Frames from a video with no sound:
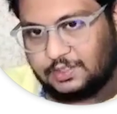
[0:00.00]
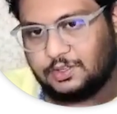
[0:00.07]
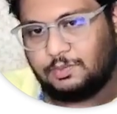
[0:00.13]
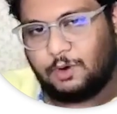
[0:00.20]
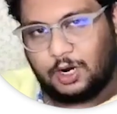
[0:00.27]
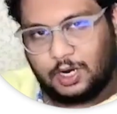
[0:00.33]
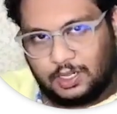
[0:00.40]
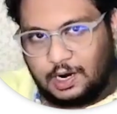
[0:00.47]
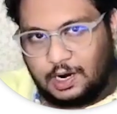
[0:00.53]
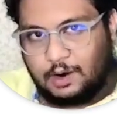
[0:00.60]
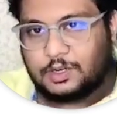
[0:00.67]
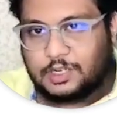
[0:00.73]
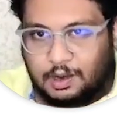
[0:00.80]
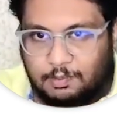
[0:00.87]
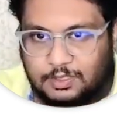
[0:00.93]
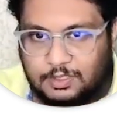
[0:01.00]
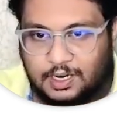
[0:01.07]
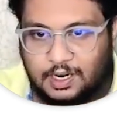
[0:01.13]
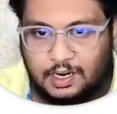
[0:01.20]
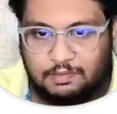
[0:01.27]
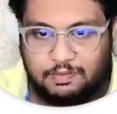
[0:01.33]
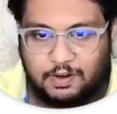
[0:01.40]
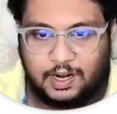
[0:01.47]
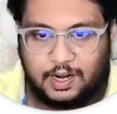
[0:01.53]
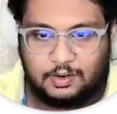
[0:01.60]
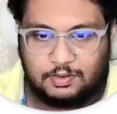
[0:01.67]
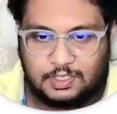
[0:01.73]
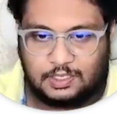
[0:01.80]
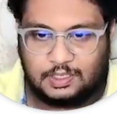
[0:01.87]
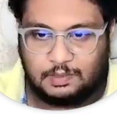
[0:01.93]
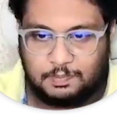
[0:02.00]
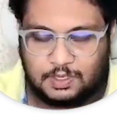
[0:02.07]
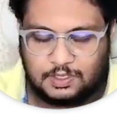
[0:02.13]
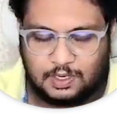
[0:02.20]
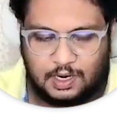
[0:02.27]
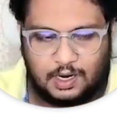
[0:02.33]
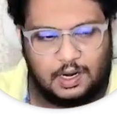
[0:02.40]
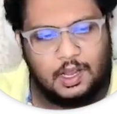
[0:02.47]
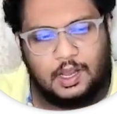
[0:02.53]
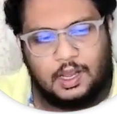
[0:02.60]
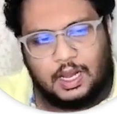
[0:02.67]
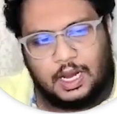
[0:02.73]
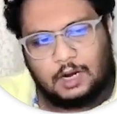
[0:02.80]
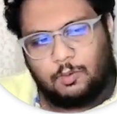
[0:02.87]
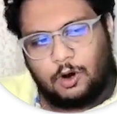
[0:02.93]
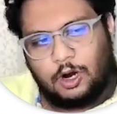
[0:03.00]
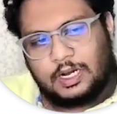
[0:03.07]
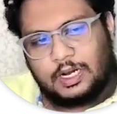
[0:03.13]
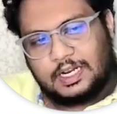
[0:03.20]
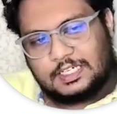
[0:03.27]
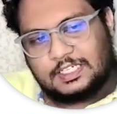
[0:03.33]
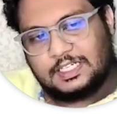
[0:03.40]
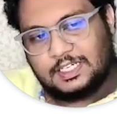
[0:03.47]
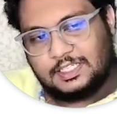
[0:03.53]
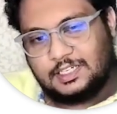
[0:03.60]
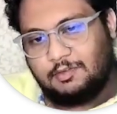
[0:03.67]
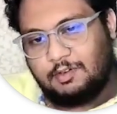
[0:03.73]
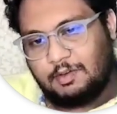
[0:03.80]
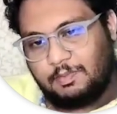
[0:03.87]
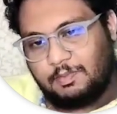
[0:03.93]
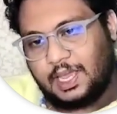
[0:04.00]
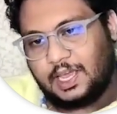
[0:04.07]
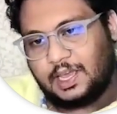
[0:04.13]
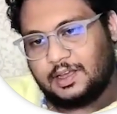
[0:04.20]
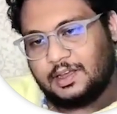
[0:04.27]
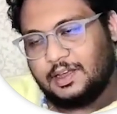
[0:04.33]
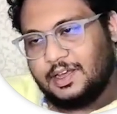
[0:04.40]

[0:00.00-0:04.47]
so what are the outcomes that are defined using the persona, and what decisions did we make